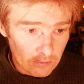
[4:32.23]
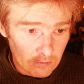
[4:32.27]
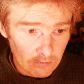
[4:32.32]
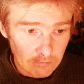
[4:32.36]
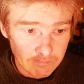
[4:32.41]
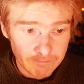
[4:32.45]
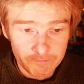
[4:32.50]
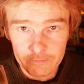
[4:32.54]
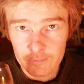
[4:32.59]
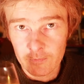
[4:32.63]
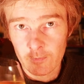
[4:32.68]

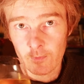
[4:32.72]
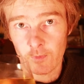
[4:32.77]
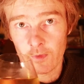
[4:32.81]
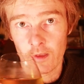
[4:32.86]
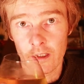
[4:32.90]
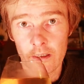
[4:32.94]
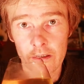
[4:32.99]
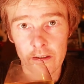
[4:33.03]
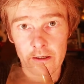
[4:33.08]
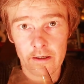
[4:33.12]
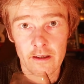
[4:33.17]

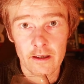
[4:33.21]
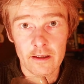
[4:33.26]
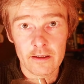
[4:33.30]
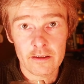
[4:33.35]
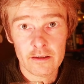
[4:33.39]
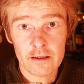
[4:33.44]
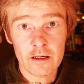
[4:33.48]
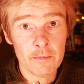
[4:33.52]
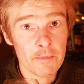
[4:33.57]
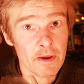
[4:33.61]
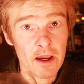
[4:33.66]

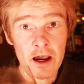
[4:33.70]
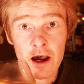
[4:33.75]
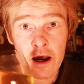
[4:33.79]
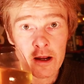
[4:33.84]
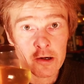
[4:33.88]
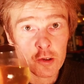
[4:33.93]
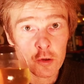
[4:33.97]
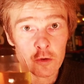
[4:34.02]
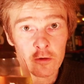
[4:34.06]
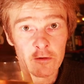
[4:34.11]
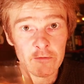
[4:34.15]
It's going to be a
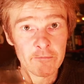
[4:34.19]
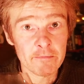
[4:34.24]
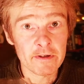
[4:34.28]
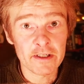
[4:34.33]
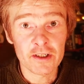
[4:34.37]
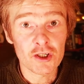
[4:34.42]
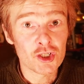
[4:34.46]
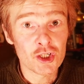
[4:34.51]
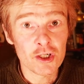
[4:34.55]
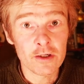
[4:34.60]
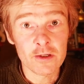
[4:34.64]
hard call for me
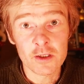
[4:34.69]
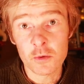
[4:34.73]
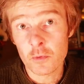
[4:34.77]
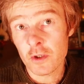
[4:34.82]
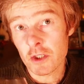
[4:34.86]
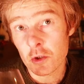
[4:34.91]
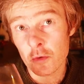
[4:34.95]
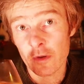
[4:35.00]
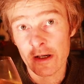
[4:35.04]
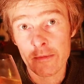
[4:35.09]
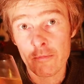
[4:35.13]
to choose
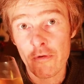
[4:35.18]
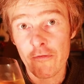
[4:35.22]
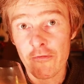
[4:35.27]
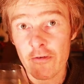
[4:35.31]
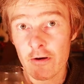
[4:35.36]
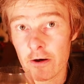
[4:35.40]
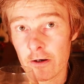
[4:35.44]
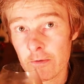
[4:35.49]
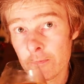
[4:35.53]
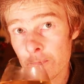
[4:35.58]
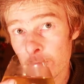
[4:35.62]
which one I
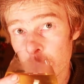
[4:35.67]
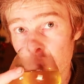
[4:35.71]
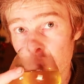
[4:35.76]
prefer.